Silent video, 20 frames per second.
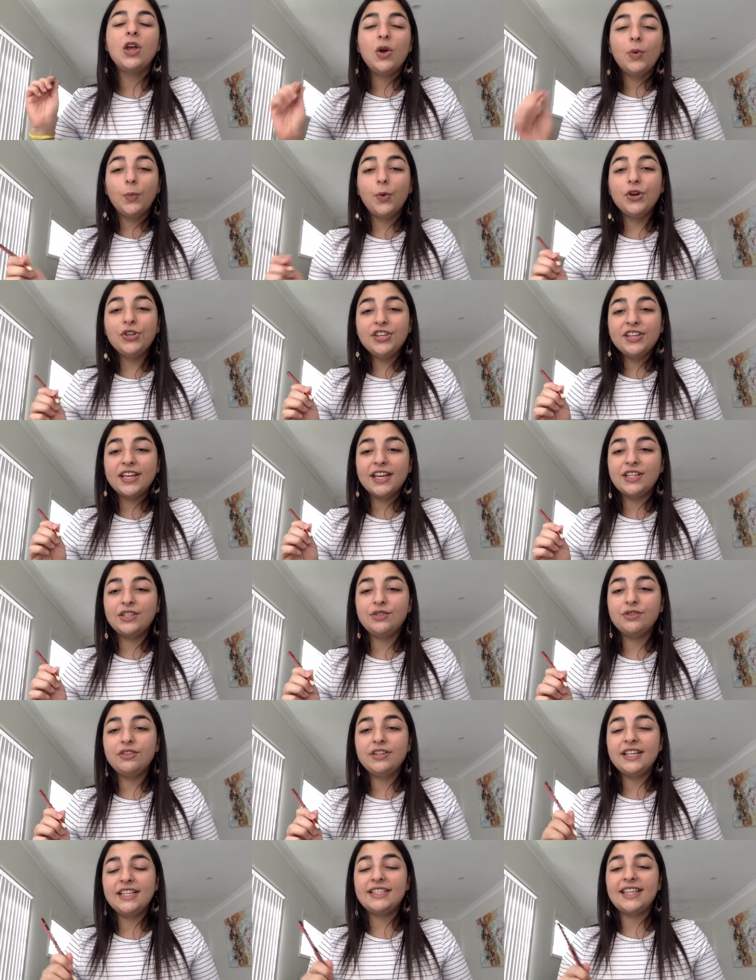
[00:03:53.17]
What you can do
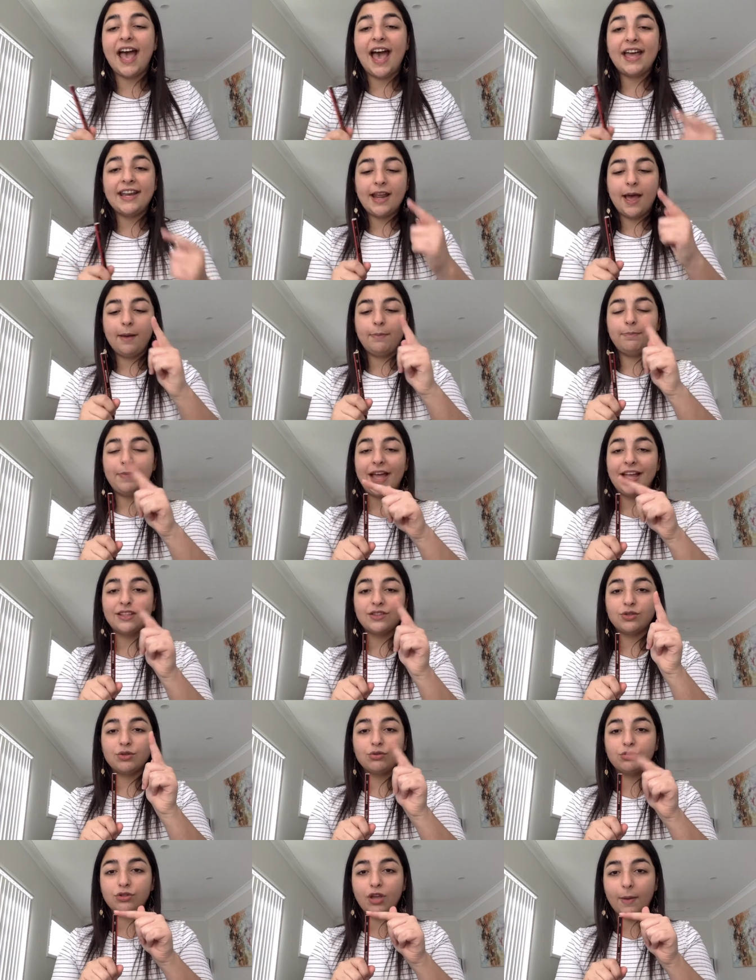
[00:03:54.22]
is add a
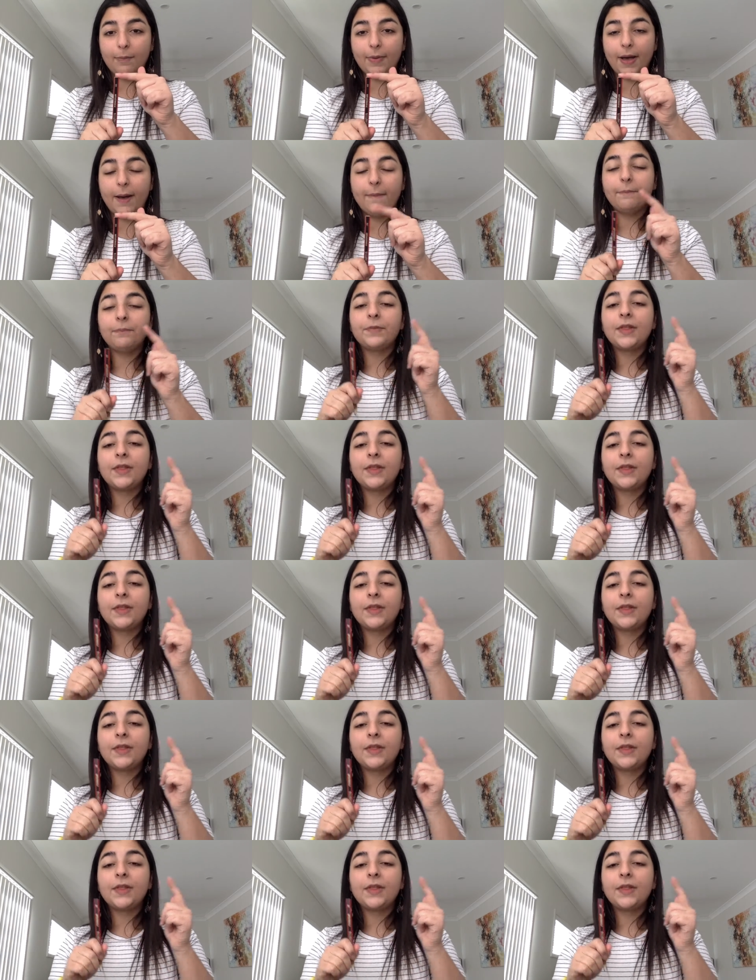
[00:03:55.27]
pencil topper.